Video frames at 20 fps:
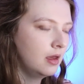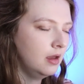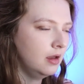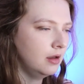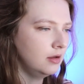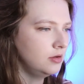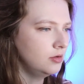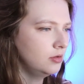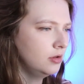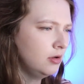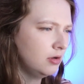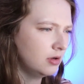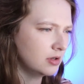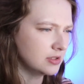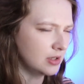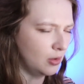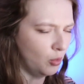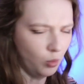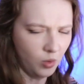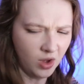And you look,
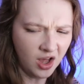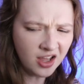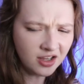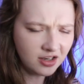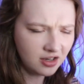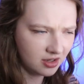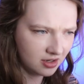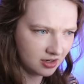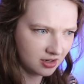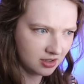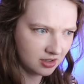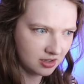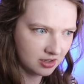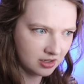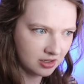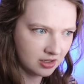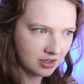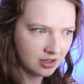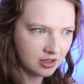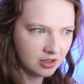so what?
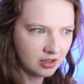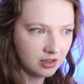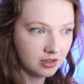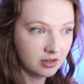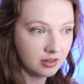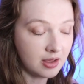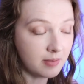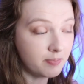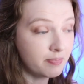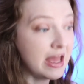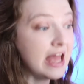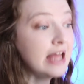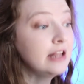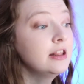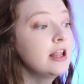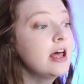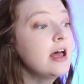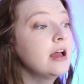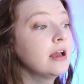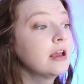That pen
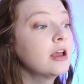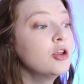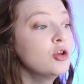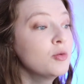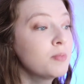there, can you